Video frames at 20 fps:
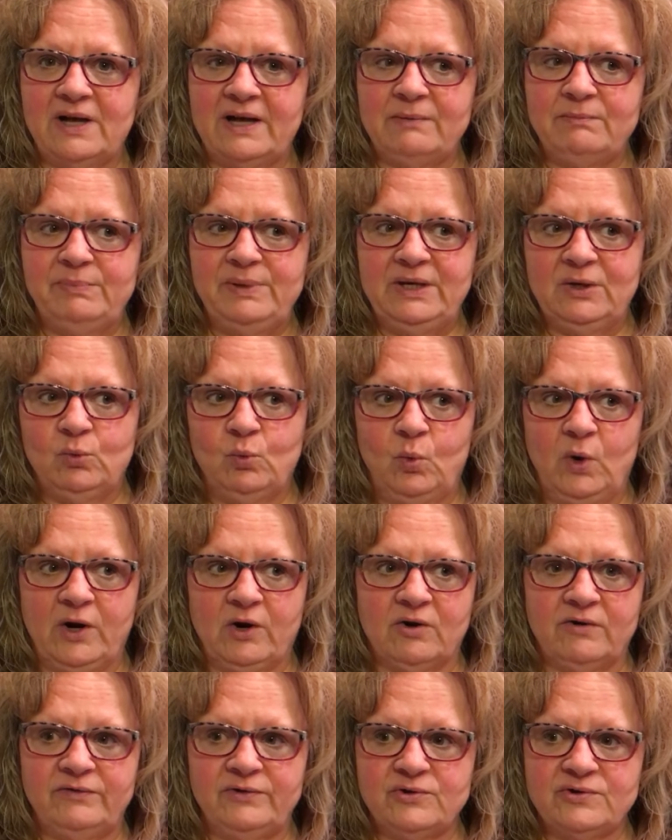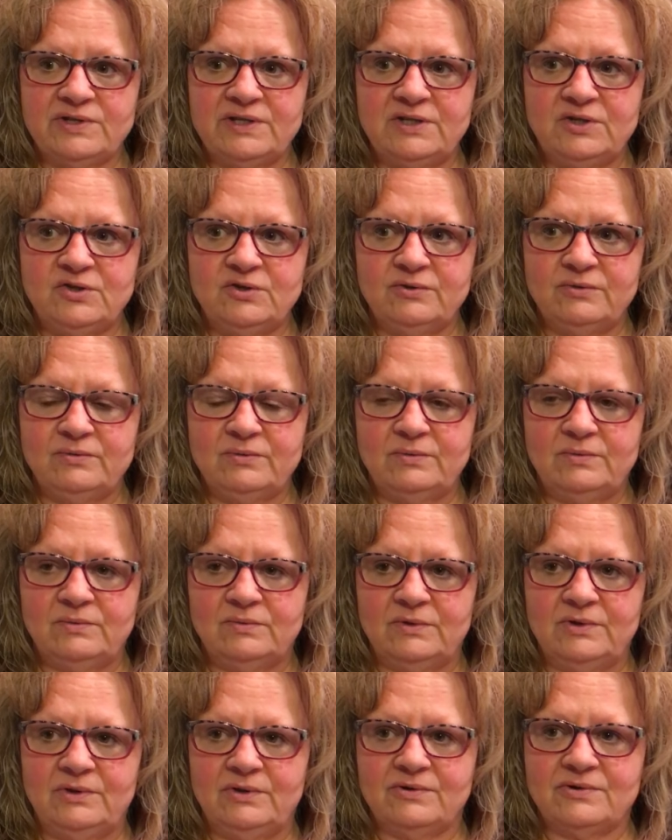and be aware of
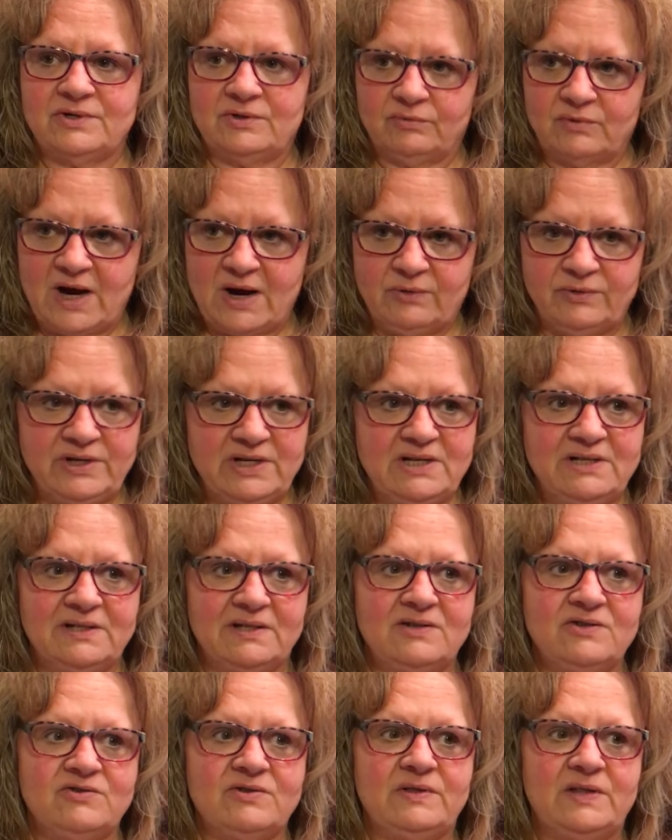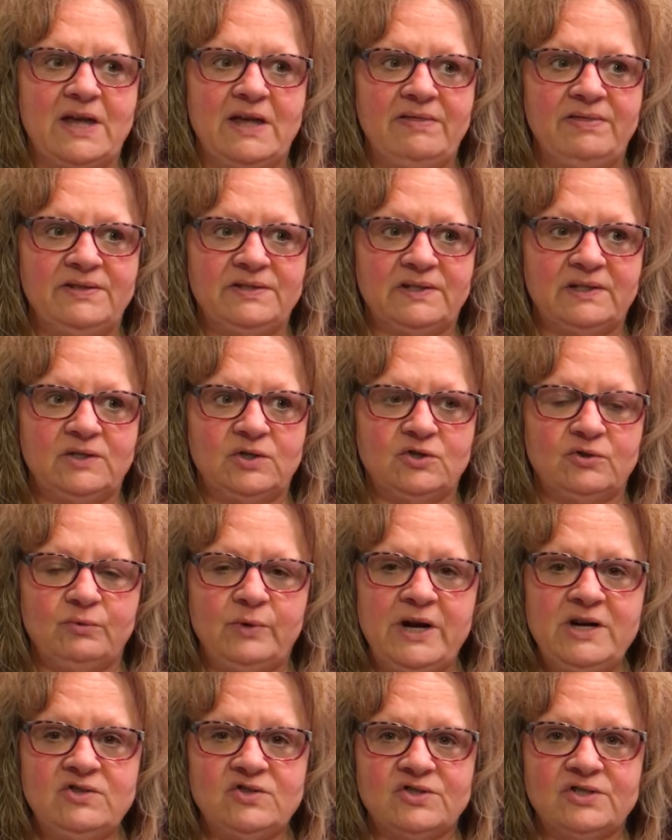your surroundings and the
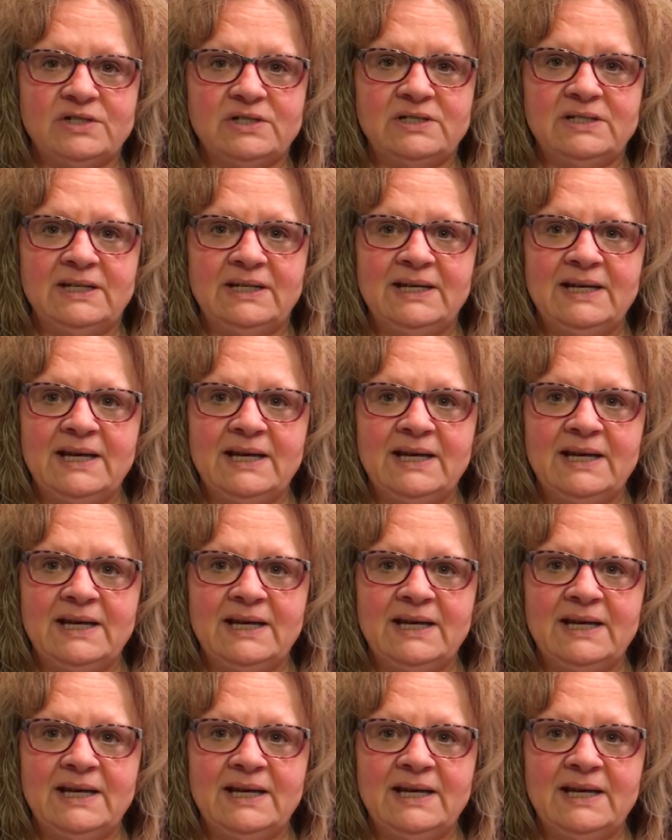situation,